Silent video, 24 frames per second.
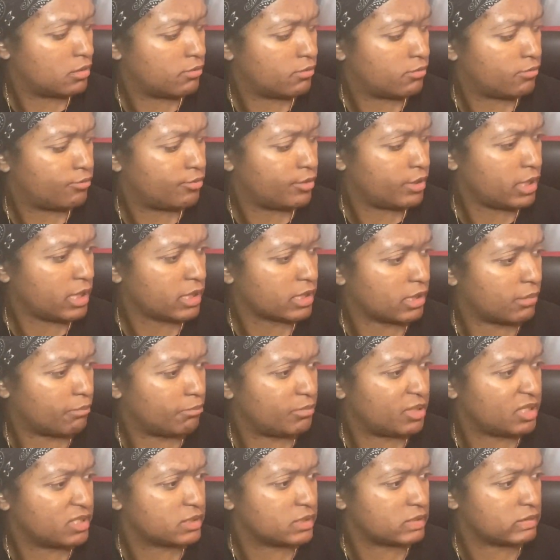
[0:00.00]
Feels like I'm
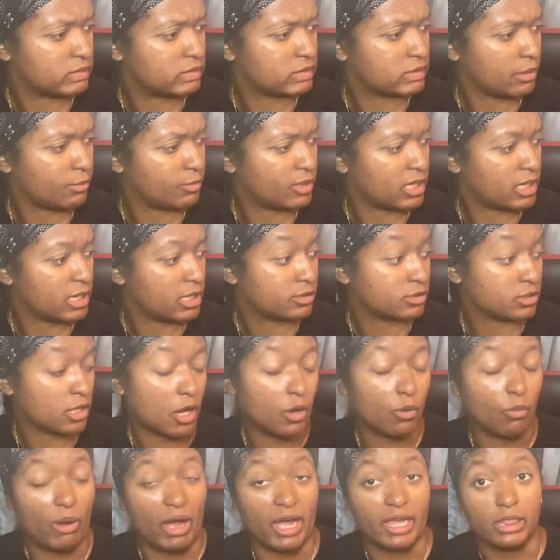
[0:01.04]
missing something else.
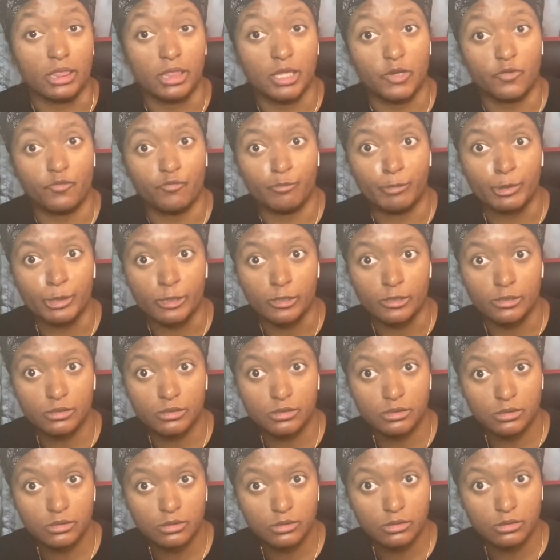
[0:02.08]
Oh, I love books.
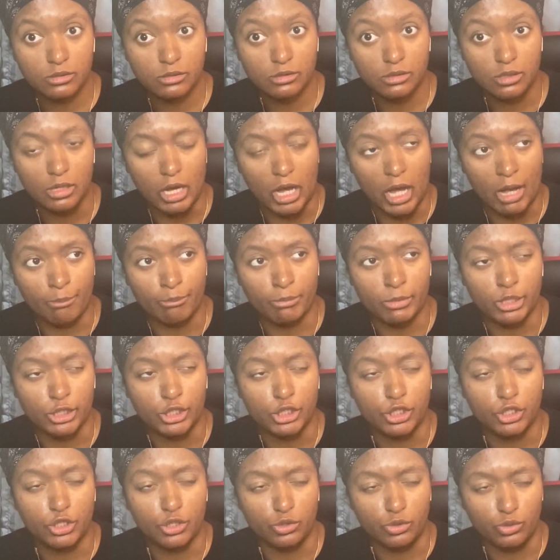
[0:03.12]
I'm a
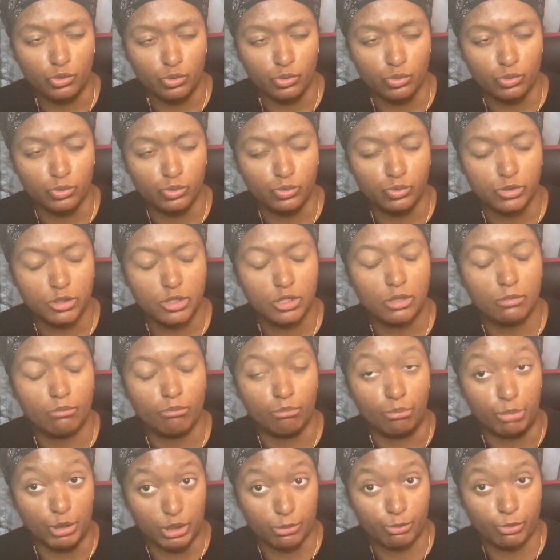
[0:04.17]
huge
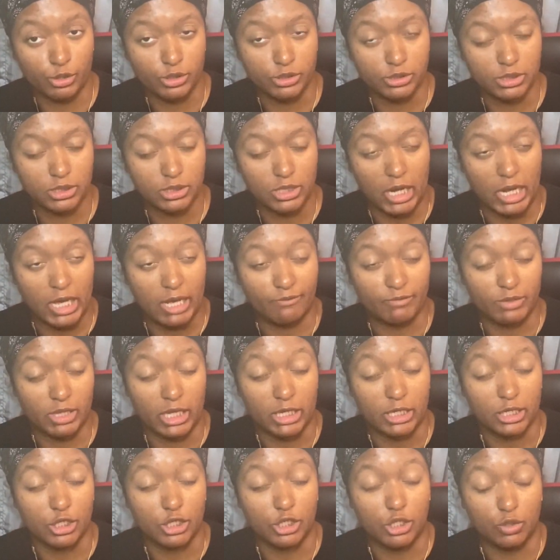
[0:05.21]
book person. I have
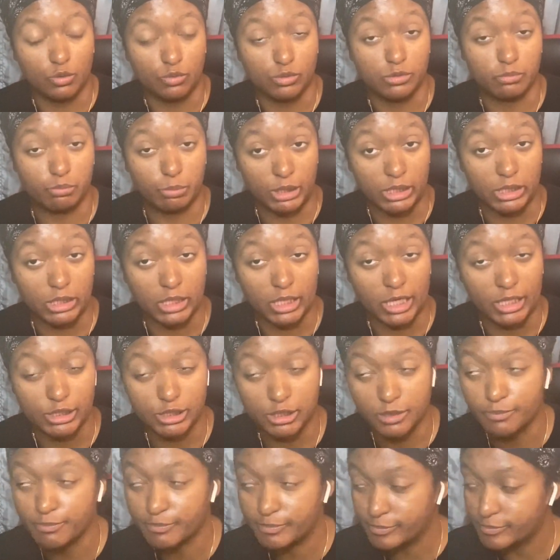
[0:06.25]
like a huge book
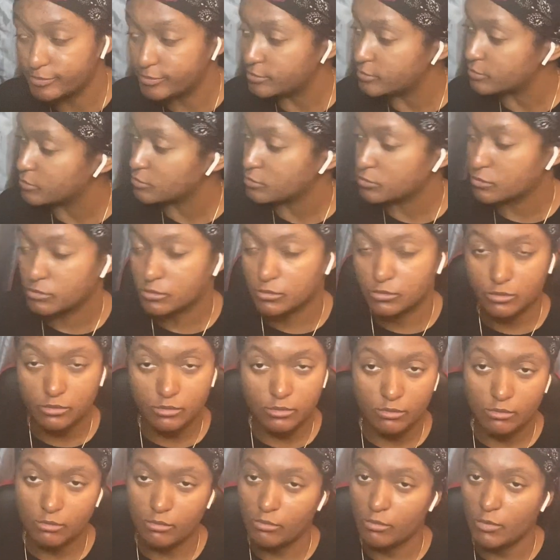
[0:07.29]
collection.
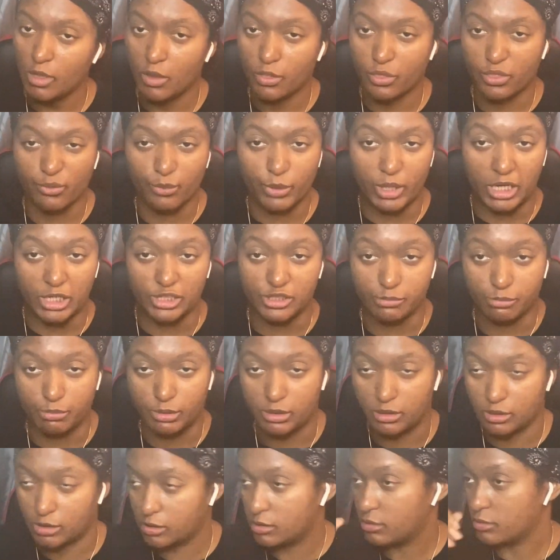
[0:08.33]

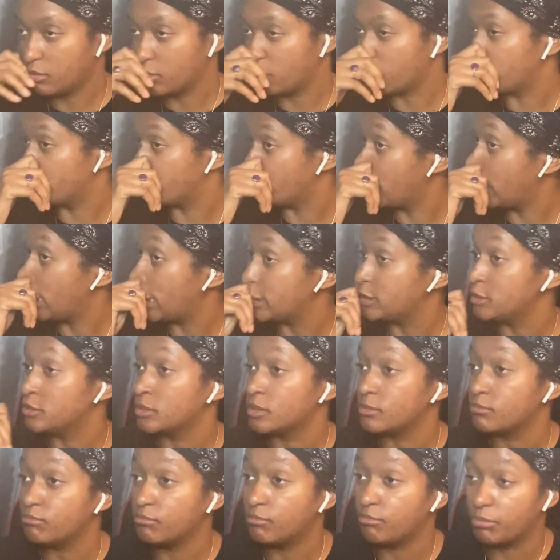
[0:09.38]

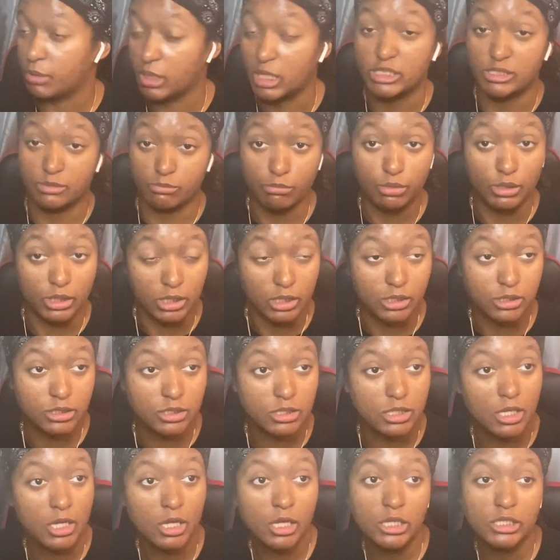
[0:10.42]
300 plus books,
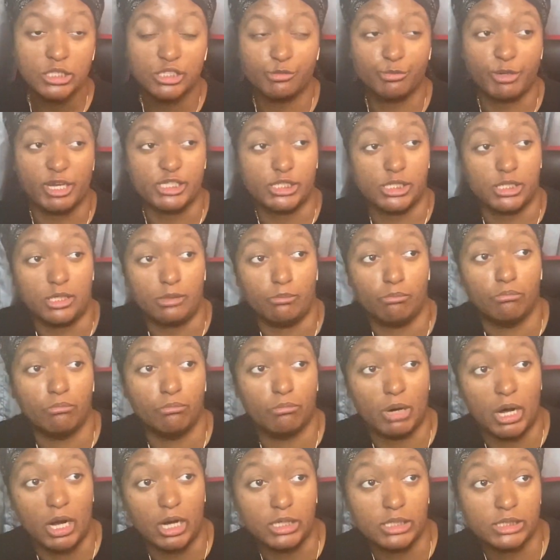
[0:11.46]
especially
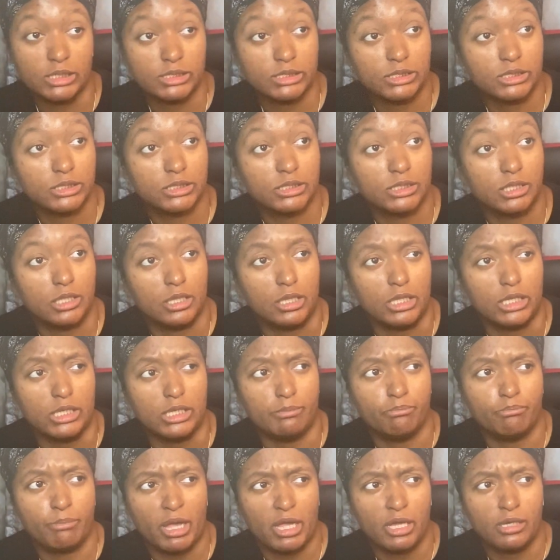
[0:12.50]
mangas. The
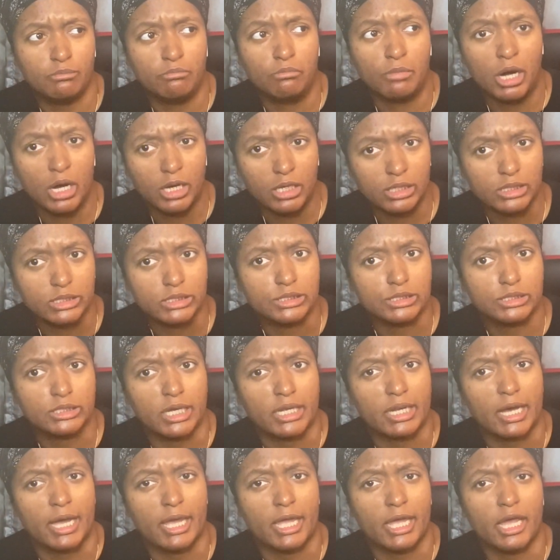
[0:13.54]
main mangas that
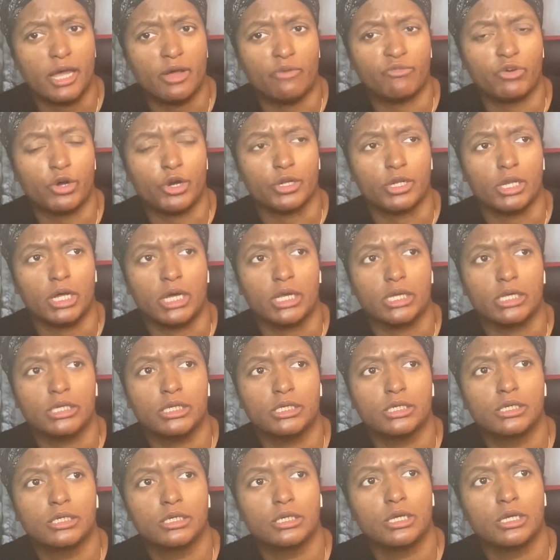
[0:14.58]
I have are like